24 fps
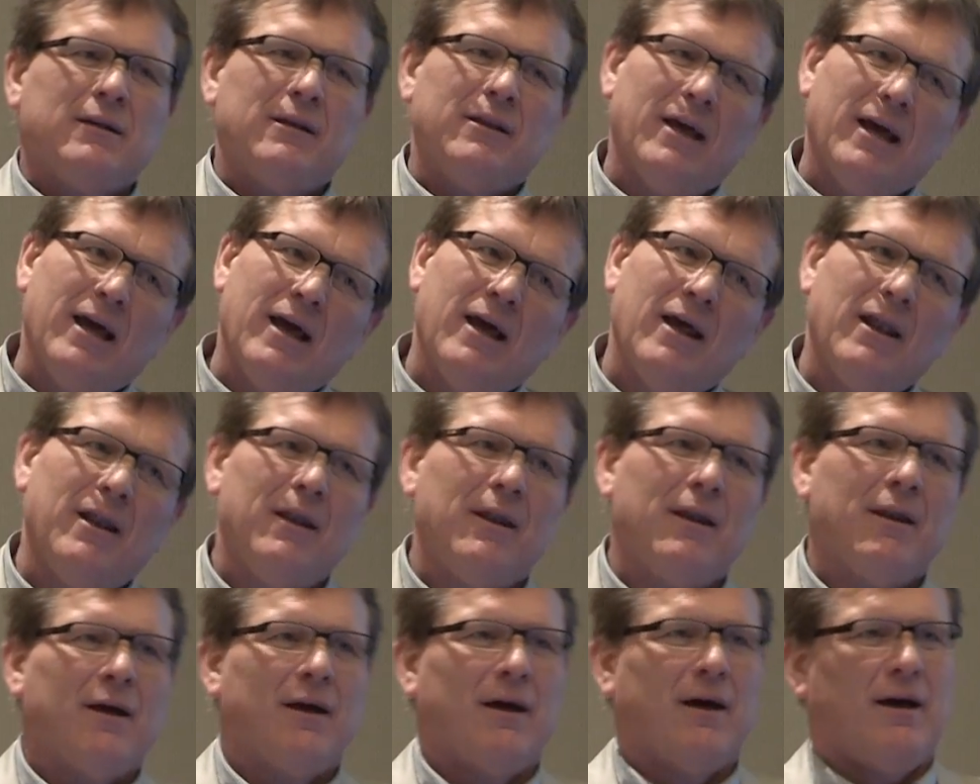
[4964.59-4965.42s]

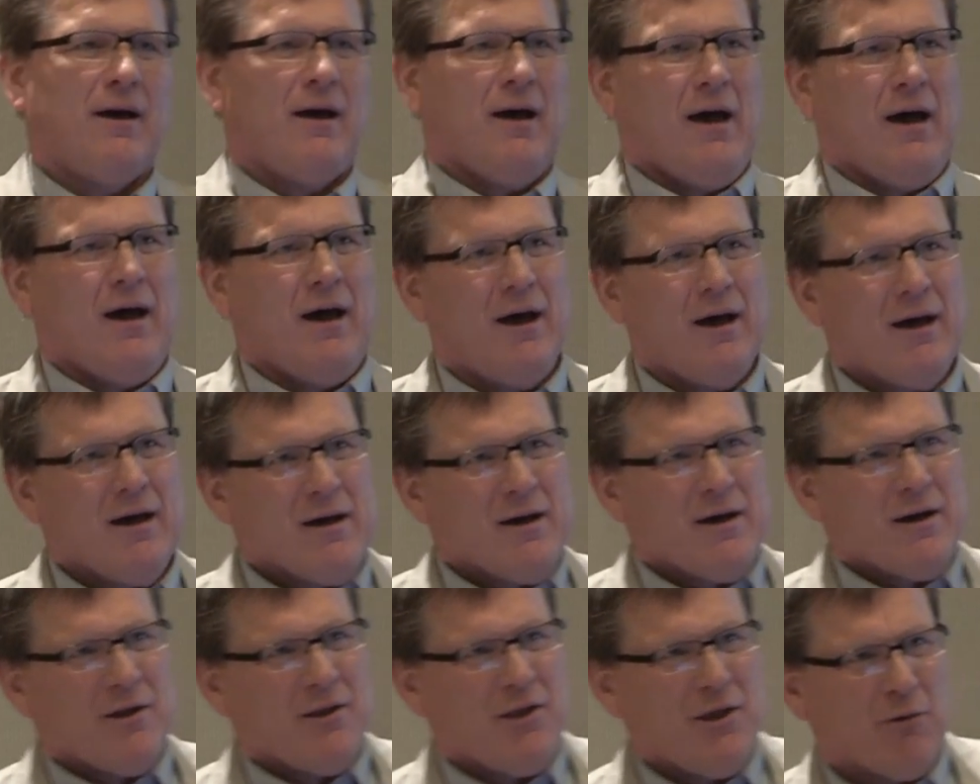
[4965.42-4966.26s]
then uh,
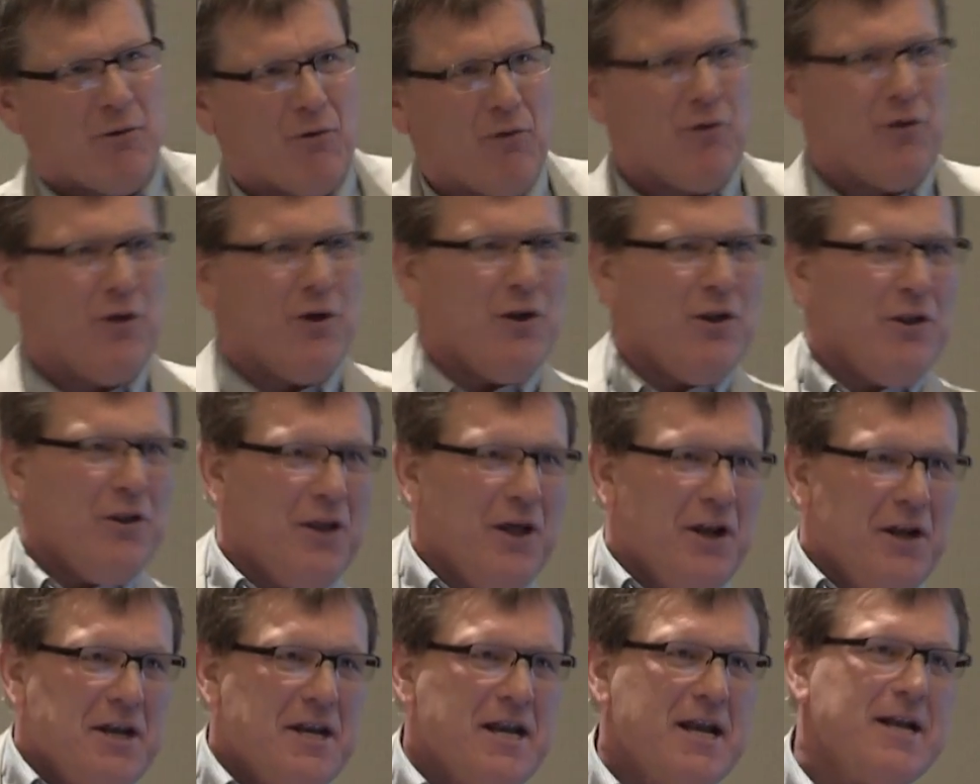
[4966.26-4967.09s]
the, the,
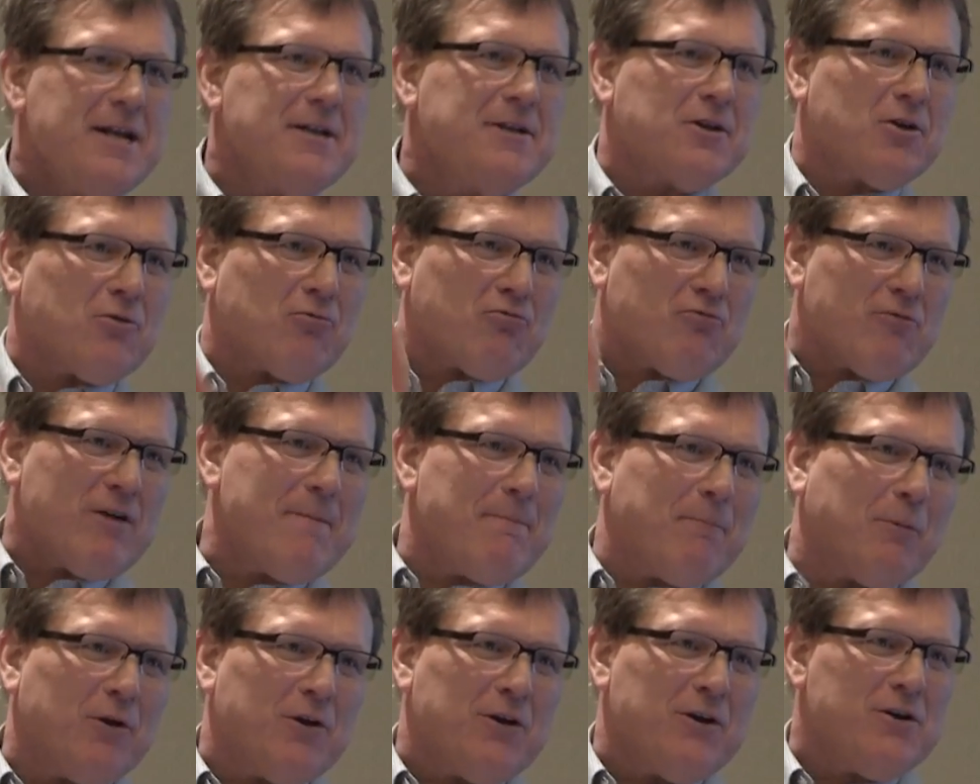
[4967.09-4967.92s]
the need to
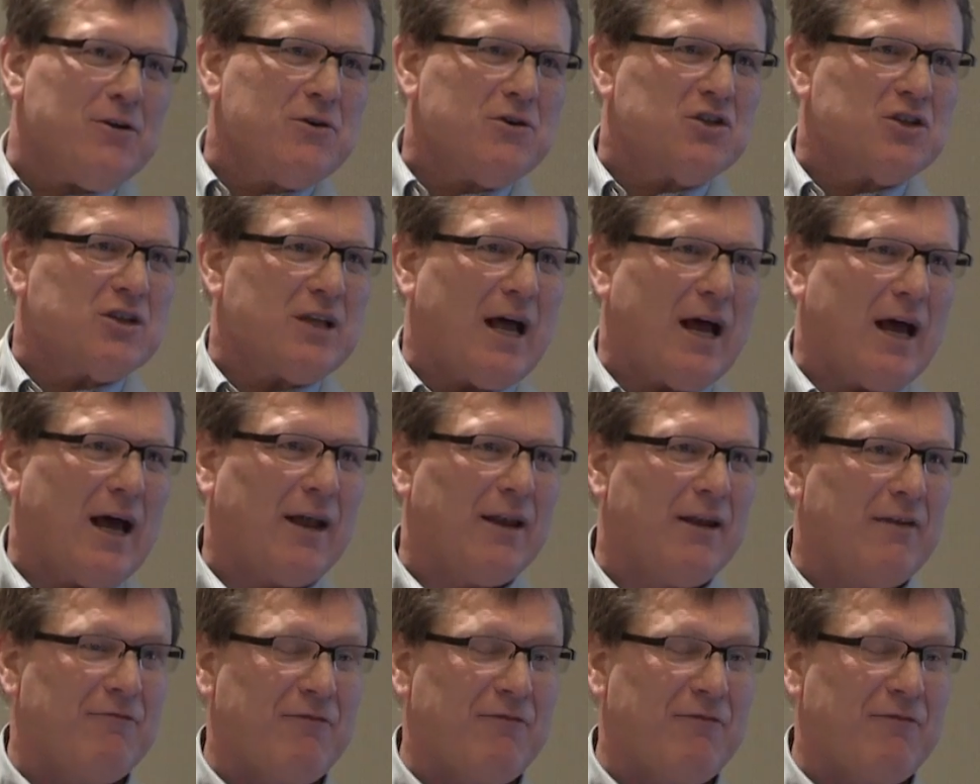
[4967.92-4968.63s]
reproduce that.